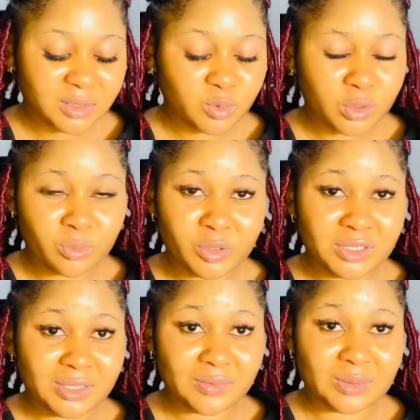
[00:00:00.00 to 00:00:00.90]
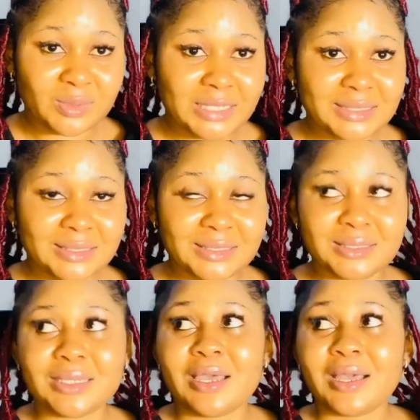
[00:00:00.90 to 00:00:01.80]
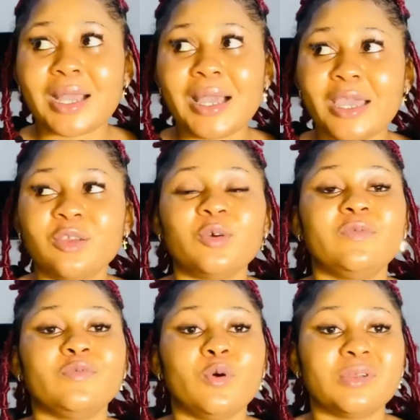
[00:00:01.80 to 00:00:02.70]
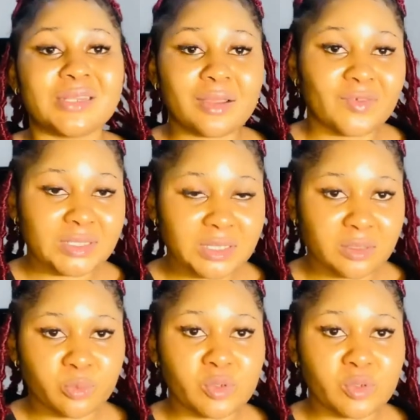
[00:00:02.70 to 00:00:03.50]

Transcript: It's one body cream that is kind of underrated,